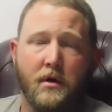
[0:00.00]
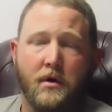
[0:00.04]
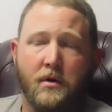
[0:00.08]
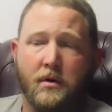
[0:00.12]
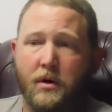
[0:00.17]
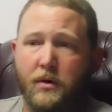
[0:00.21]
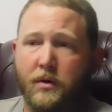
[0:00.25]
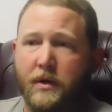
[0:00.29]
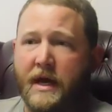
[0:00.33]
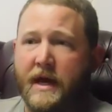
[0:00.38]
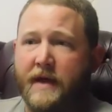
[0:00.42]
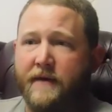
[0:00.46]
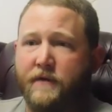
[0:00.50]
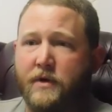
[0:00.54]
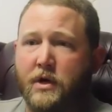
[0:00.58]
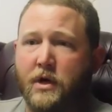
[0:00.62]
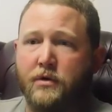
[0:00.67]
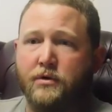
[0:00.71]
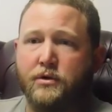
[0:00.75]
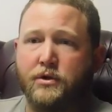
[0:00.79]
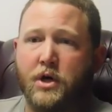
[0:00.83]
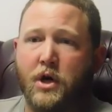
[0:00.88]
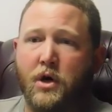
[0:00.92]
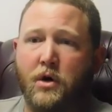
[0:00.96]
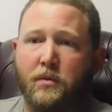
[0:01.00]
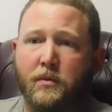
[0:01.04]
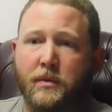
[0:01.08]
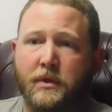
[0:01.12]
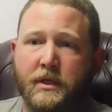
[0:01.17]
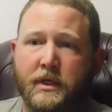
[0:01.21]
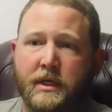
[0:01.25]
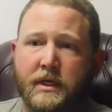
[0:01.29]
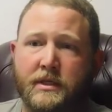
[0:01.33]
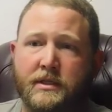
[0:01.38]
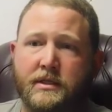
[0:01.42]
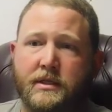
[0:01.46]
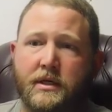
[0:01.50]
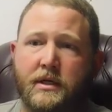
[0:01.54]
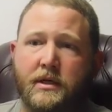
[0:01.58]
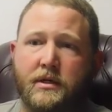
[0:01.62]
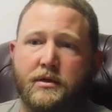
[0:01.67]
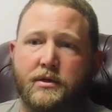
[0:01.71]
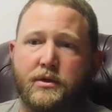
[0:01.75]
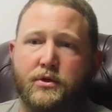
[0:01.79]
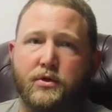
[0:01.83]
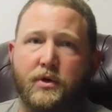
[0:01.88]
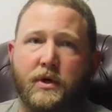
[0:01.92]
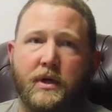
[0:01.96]
Well, we have Coach Coleman. He's uh,
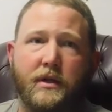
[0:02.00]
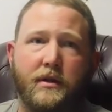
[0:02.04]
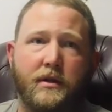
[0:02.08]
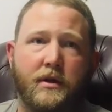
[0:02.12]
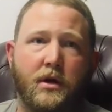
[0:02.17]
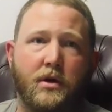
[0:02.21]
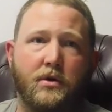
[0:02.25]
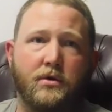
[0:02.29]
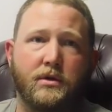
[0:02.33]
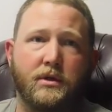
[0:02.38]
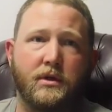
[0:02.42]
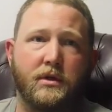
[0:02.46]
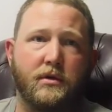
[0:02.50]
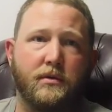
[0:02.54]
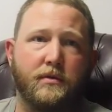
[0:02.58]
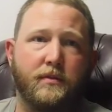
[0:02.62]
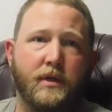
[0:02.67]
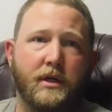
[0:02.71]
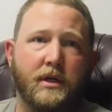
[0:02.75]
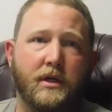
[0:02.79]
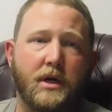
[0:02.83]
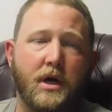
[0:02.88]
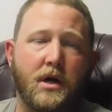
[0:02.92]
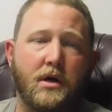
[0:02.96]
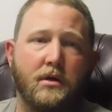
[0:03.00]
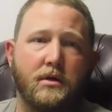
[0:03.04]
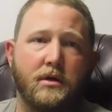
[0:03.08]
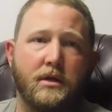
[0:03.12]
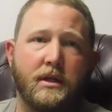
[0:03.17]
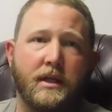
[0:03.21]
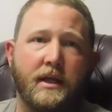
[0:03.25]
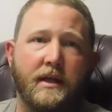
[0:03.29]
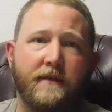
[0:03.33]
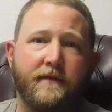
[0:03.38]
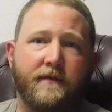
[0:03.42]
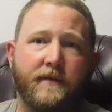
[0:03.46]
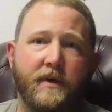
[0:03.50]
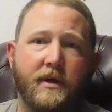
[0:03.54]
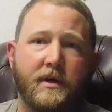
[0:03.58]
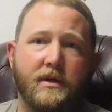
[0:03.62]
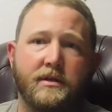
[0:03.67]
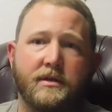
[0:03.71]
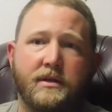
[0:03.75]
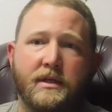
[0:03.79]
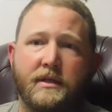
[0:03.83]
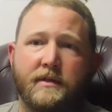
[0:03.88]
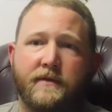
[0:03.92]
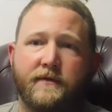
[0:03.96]
the strength coach, and he'll be calling the
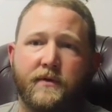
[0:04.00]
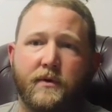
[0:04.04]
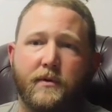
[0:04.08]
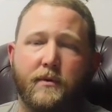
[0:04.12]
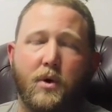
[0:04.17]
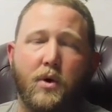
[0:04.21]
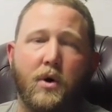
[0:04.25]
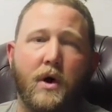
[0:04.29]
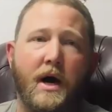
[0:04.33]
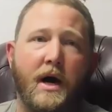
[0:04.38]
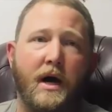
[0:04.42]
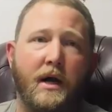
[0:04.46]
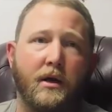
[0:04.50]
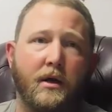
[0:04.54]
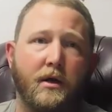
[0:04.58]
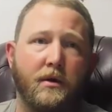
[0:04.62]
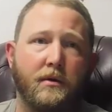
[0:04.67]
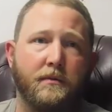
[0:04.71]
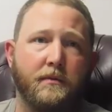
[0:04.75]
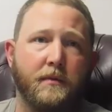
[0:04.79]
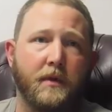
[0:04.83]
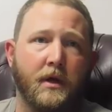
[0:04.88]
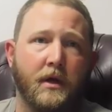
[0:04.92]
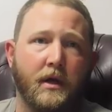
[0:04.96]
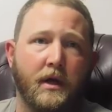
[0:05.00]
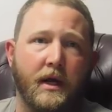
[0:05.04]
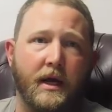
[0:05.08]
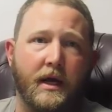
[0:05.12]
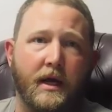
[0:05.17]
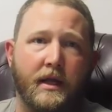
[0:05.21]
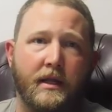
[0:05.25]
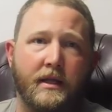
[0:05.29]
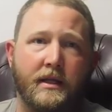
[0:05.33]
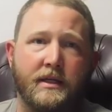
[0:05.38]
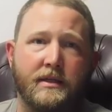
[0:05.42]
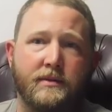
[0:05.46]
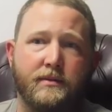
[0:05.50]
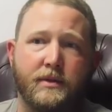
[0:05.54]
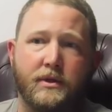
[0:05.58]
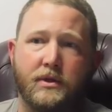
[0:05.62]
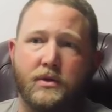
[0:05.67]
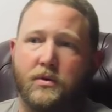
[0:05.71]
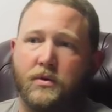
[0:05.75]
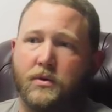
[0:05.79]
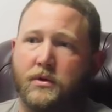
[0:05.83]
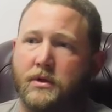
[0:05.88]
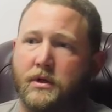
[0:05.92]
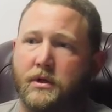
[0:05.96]
defense. He's from Ohio, and he's been
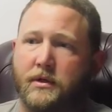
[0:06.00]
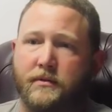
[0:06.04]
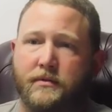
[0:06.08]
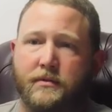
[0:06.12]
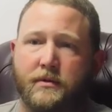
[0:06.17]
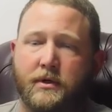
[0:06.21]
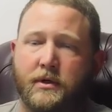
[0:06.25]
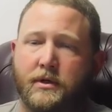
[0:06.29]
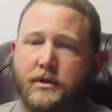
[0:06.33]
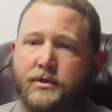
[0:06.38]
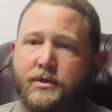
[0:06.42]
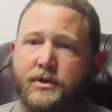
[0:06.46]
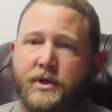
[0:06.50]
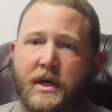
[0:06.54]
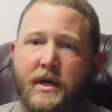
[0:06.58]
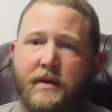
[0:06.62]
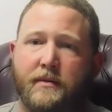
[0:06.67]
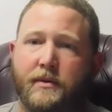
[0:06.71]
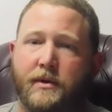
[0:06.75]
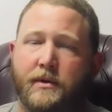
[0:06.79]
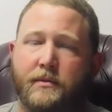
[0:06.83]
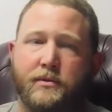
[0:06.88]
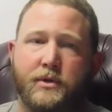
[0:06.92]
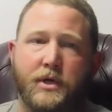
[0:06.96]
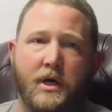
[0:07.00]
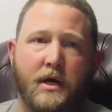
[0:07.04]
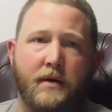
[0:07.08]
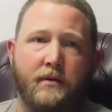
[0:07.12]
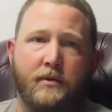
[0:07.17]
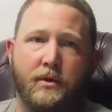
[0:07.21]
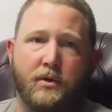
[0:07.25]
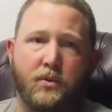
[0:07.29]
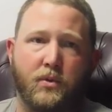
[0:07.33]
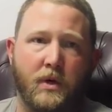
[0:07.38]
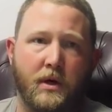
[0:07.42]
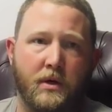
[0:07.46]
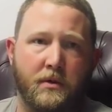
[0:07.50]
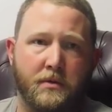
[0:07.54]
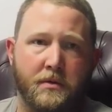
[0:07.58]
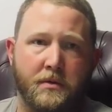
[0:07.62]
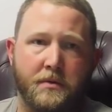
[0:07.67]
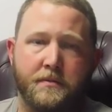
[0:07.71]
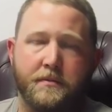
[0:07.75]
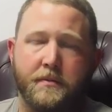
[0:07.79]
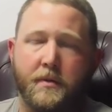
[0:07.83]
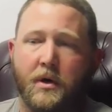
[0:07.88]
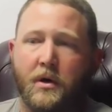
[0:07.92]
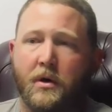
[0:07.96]
doing a, a jam-up job in the weight
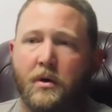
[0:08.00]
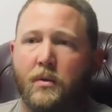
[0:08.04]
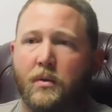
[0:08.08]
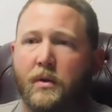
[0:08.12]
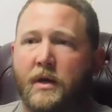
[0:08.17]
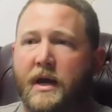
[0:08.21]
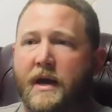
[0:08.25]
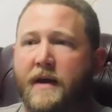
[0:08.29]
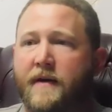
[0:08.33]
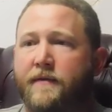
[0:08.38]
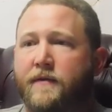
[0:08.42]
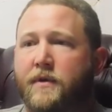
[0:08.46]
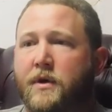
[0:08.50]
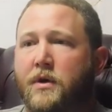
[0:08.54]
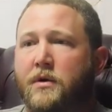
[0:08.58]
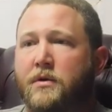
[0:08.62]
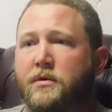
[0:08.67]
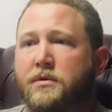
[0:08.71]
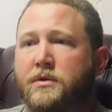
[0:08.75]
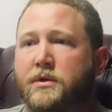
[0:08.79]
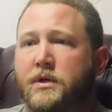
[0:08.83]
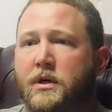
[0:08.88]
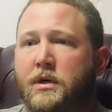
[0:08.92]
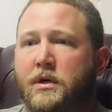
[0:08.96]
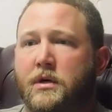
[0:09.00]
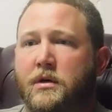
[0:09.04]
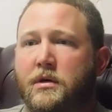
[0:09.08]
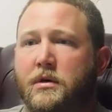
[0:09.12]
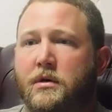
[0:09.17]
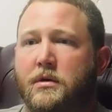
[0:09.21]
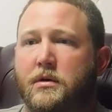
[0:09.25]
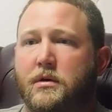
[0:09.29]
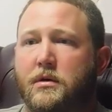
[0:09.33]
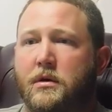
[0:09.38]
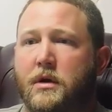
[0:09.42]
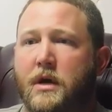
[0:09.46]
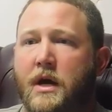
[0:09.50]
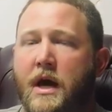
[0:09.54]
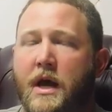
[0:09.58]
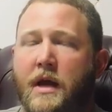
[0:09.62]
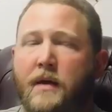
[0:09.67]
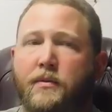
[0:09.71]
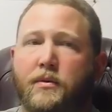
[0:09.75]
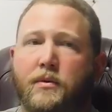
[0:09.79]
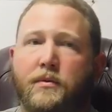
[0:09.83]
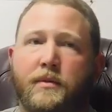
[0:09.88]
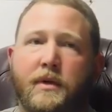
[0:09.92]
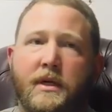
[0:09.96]
room. We have Coach uh,
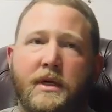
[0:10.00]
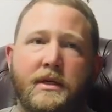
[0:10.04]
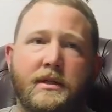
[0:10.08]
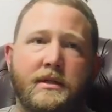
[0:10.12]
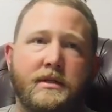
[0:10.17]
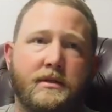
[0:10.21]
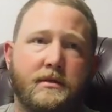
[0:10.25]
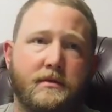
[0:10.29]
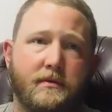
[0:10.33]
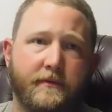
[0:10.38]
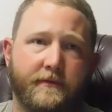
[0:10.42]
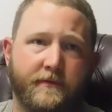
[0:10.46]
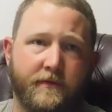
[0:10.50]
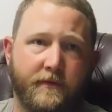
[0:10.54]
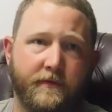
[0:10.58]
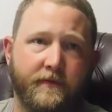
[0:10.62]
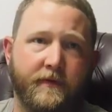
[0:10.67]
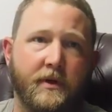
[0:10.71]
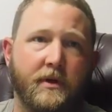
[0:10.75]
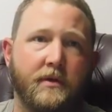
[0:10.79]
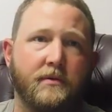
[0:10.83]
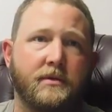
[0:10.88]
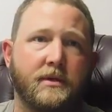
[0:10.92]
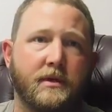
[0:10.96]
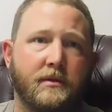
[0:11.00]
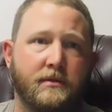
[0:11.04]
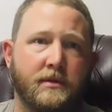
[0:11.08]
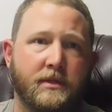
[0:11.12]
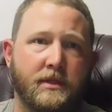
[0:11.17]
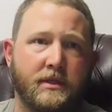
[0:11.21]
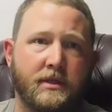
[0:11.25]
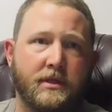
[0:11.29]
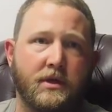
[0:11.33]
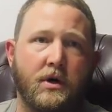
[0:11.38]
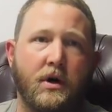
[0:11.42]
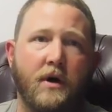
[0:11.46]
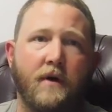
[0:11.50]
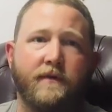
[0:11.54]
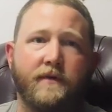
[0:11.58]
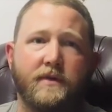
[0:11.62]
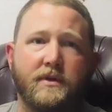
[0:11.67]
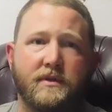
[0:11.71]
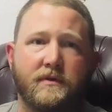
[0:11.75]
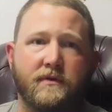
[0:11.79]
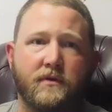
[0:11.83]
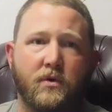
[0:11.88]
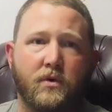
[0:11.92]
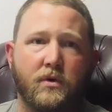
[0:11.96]
Abram. He's from Philip Simmons. He's our
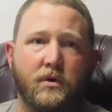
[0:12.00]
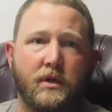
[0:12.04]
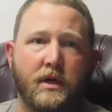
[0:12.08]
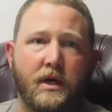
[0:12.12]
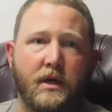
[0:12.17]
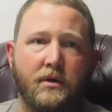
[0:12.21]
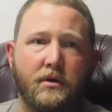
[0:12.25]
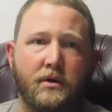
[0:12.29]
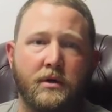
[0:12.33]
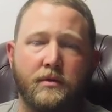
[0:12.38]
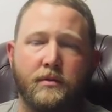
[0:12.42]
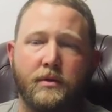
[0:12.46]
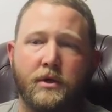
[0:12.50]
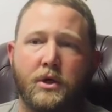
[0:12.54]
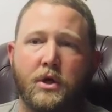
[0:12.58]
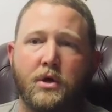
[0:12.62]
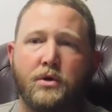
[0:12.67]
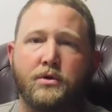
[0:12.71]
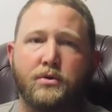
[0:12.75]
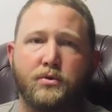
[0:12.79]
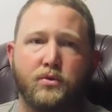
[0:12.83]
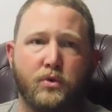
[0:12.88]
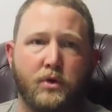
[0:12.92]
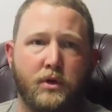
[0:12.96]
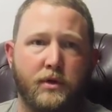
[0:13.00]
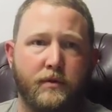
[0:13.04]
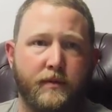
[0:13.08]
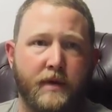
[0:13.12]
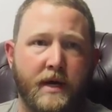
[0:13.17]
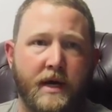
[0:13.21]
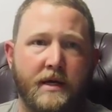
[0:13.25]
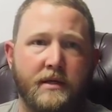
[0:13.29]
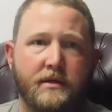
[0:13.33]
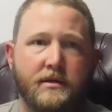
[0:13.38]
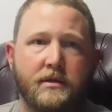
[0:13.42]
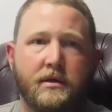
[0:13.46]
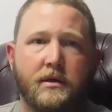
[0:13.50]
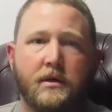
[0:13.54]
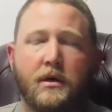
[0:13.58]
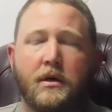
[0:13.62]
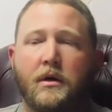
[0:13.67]
offense coordinator. He'll be coaching running backs.